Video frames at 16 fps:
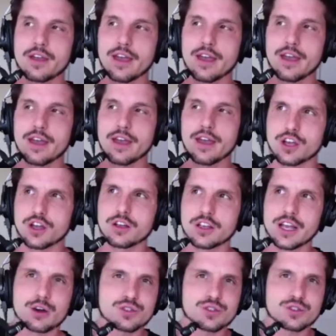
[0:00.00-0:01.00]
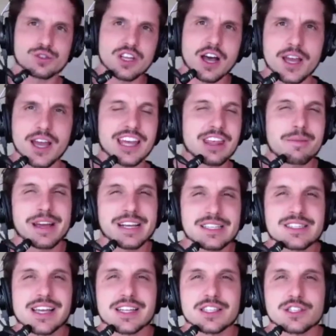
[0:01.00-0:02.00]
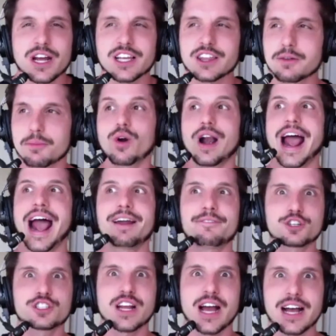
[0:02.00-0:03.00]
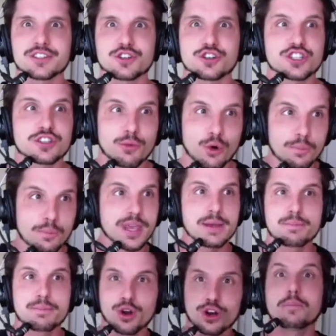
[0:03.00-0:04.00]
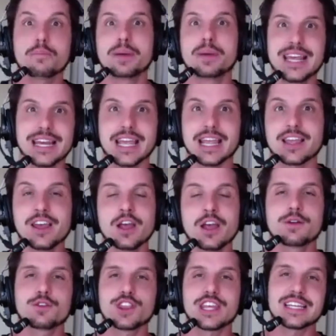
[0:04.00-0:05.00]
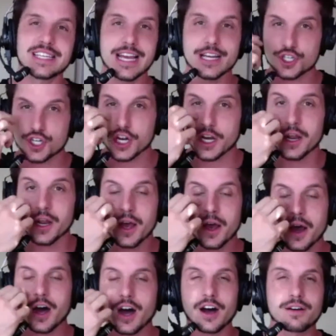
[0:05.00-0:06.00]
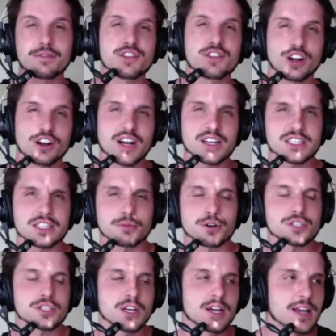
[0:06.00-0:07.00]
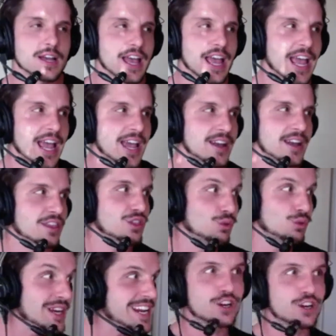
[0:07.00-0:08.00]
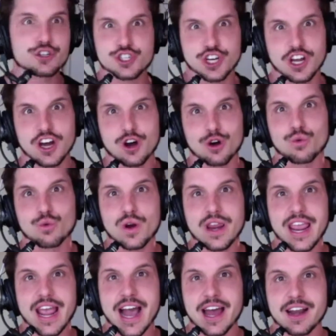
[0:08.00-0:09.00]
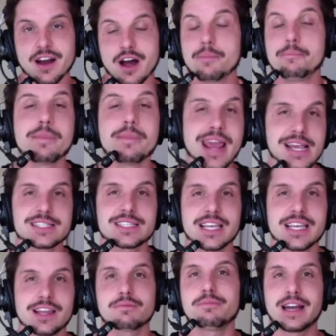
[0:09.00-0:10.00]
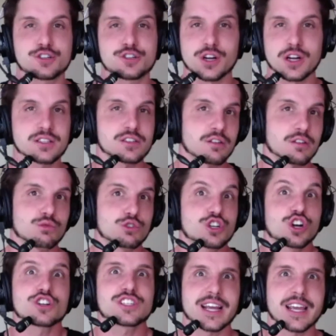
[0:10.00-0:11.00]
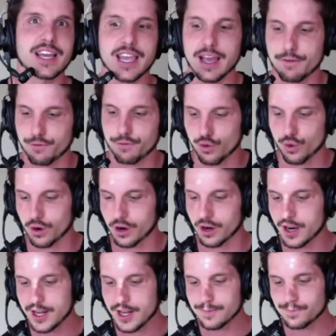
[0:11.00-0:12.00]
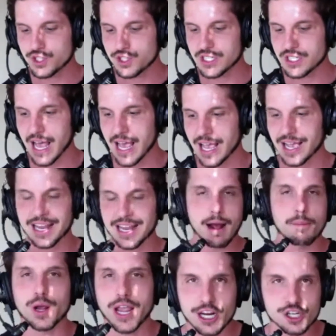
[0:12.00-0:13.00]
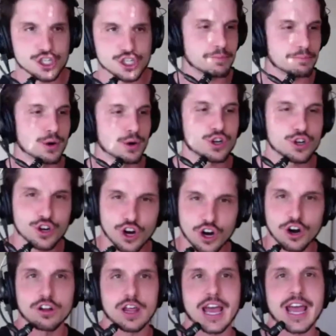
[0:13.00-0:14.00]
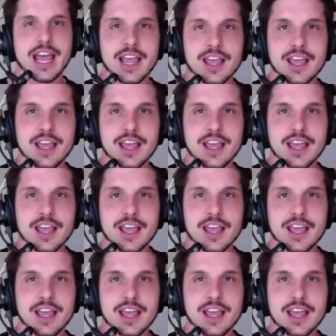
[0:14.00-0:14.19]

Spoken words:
it goes up. And that makes sense, right? The more advertisers, the more people are competing for the attention of their customers. And 3 years ago, we had amazing metrics on returns I could get for, say, an application, a booked call, a